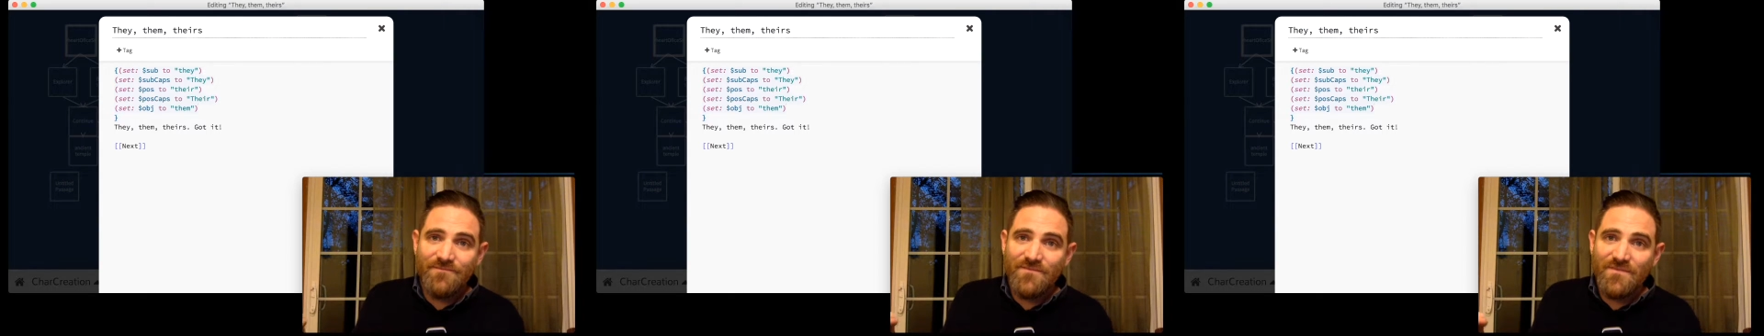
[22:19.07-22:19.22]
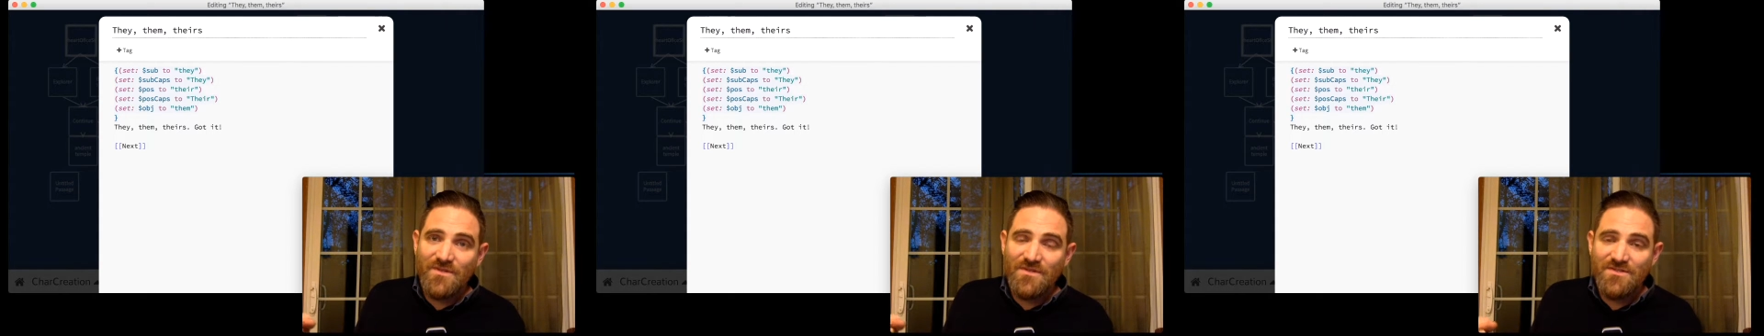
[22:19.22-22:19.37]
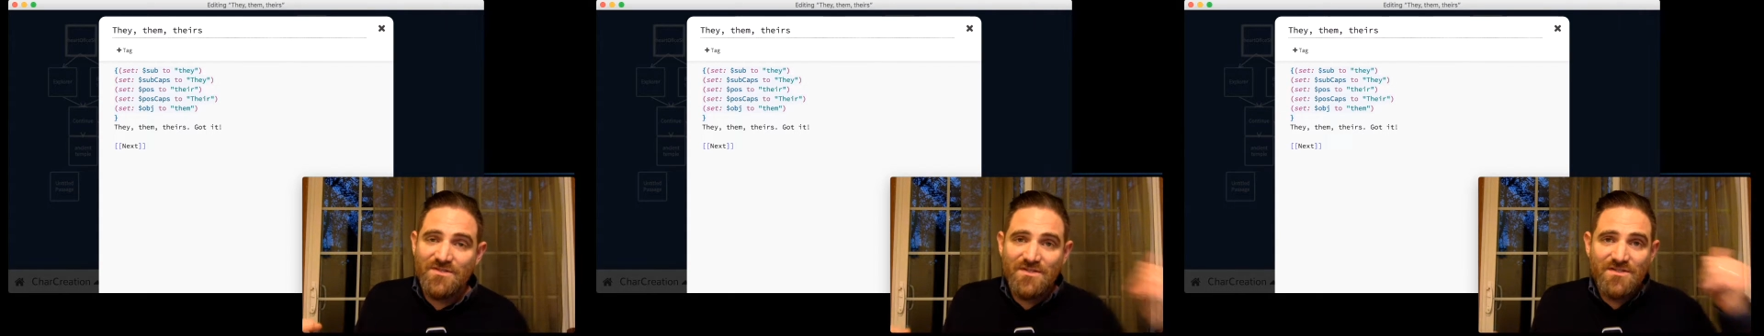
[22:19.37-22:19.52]

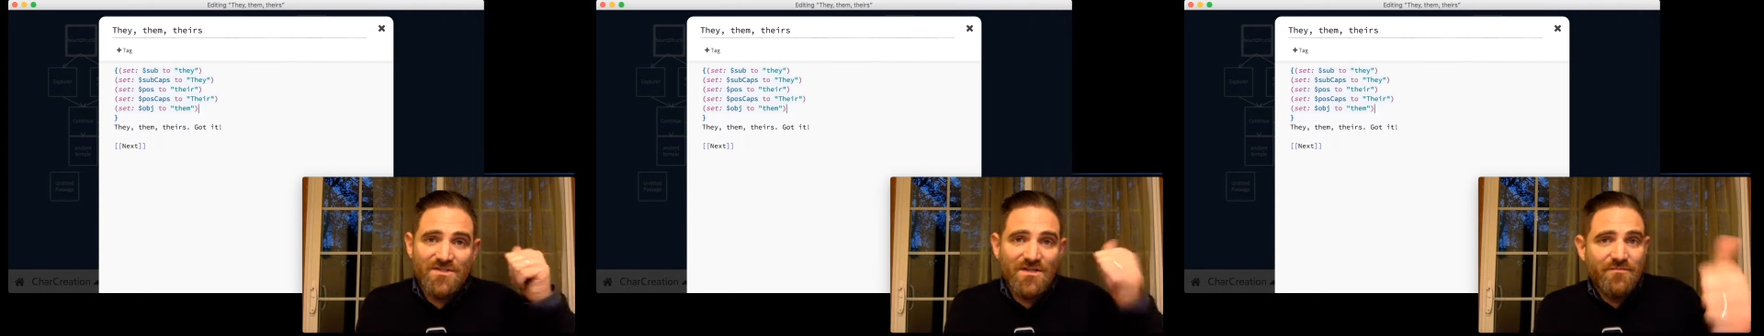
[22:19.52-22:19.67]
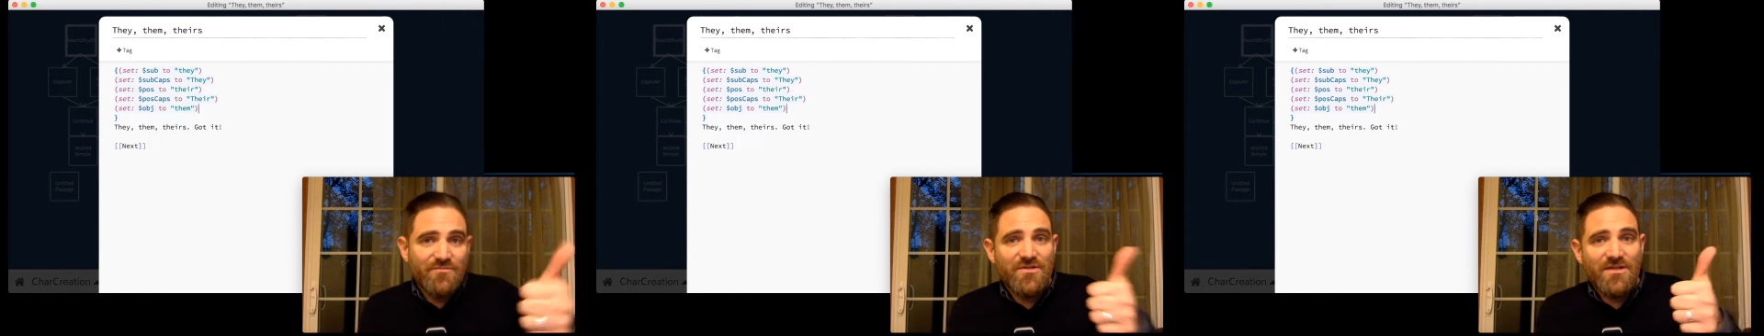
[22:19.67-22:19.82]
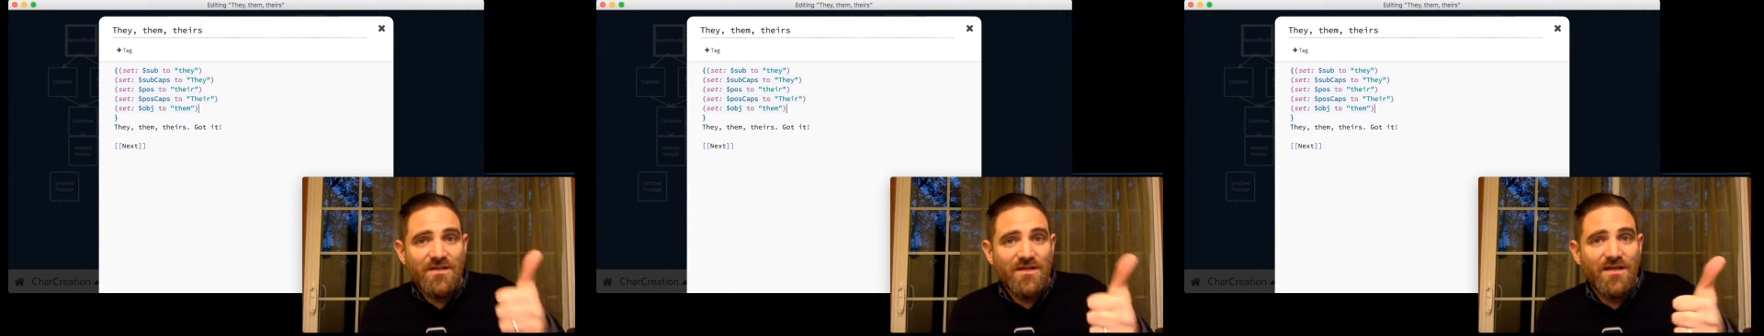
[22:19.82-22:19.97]
There's the
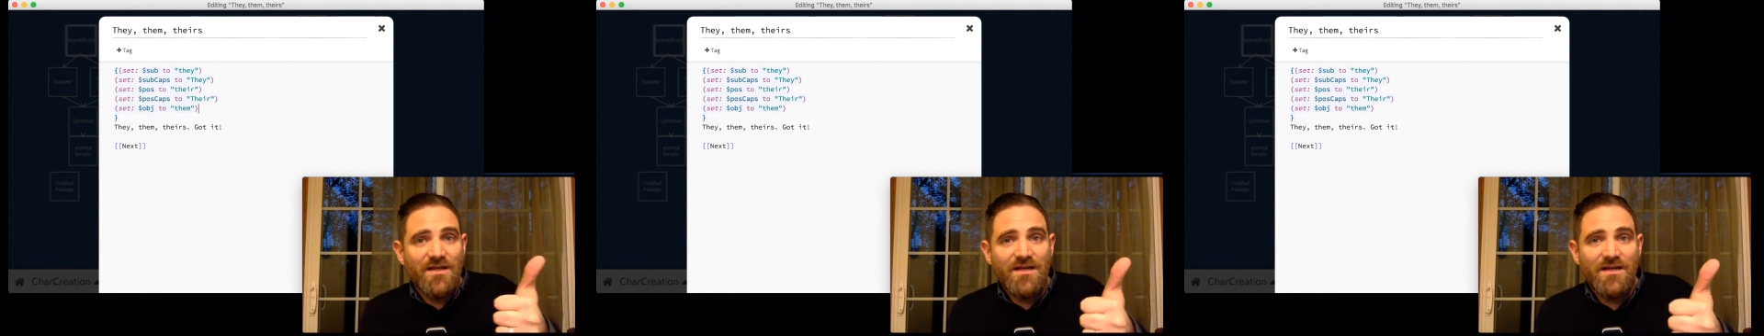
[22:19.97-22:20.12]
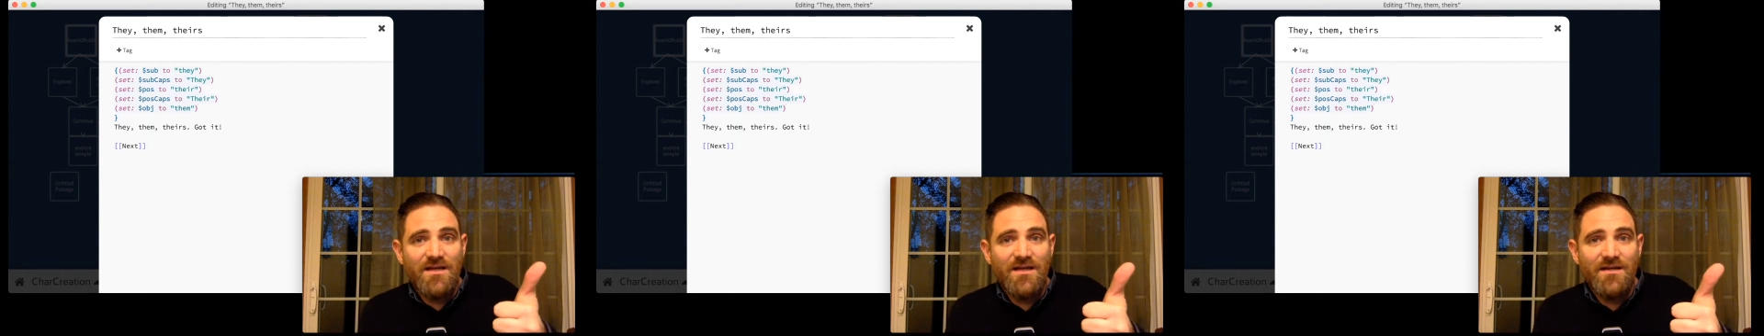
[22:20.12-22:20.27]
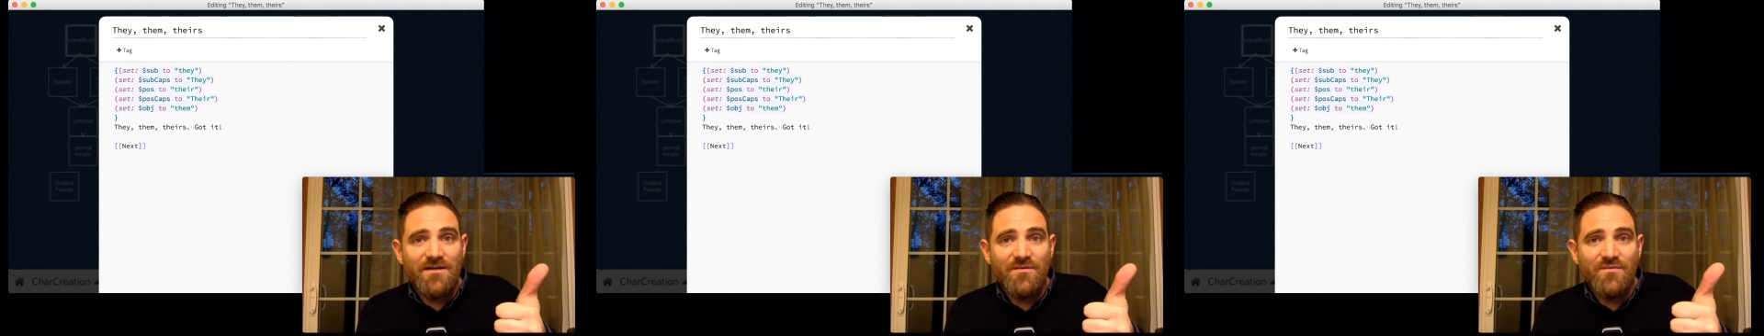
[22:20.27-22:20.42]
subject
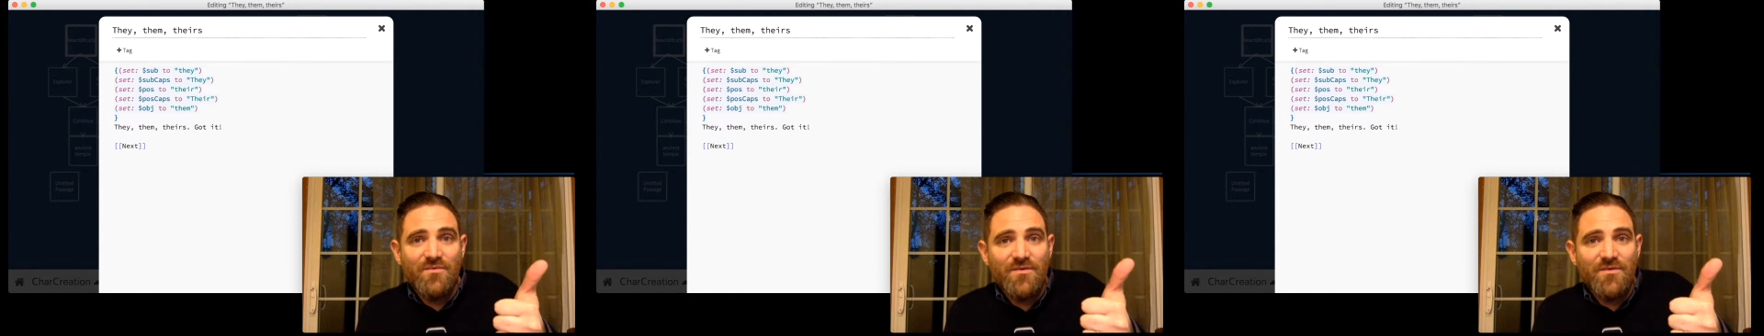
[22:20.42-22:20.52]
kind,